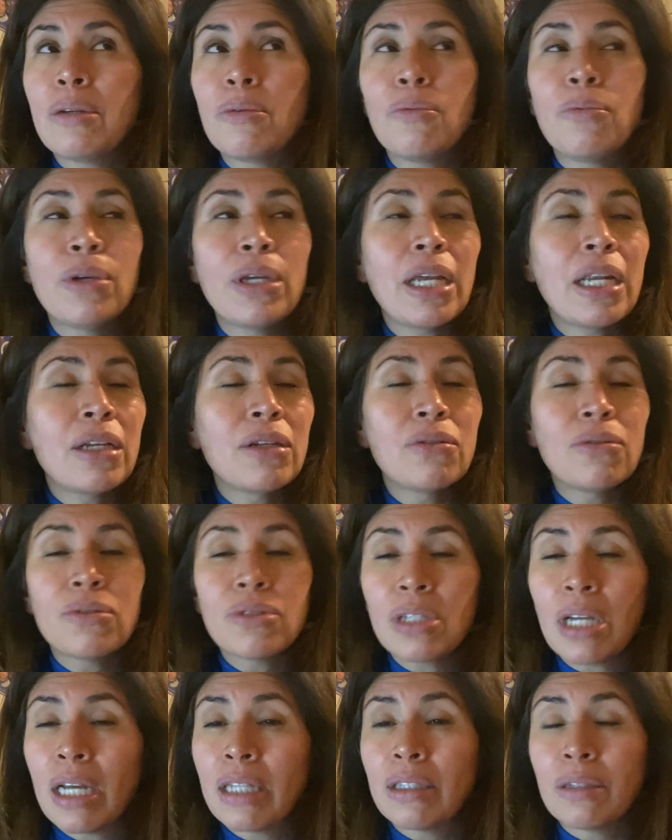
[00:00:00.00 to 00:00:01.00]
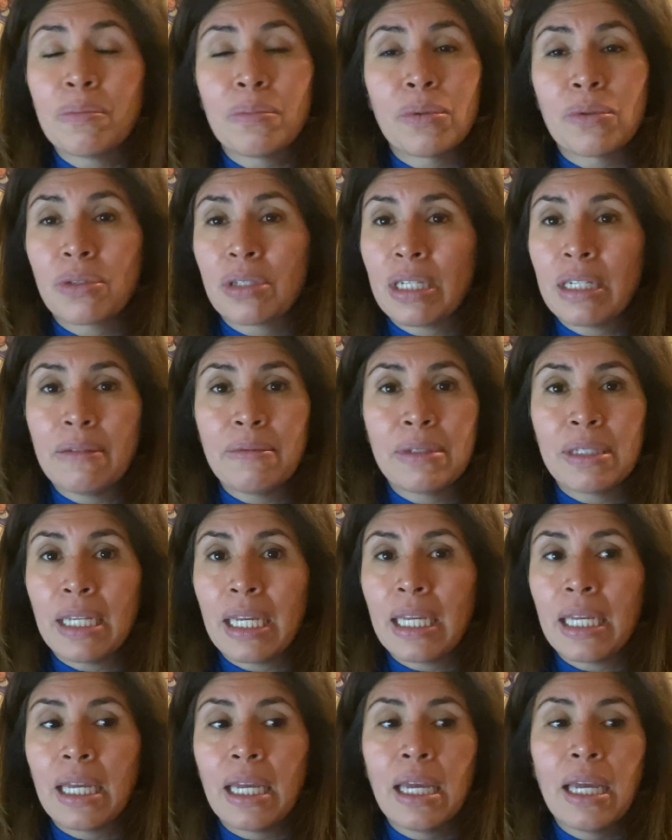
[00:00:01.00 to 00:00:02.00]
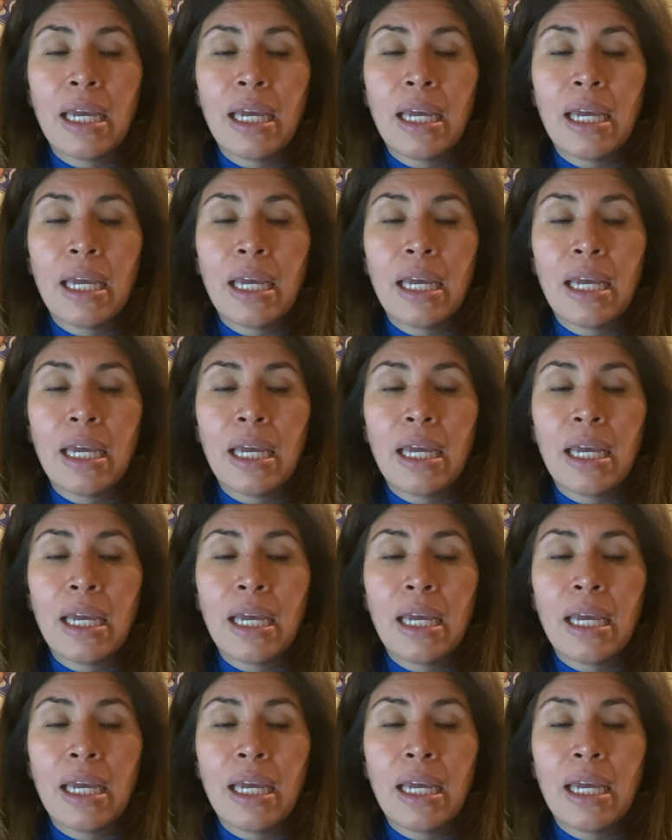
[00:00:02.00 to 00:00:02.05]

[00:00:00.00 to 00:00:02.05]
We are not 100% every day.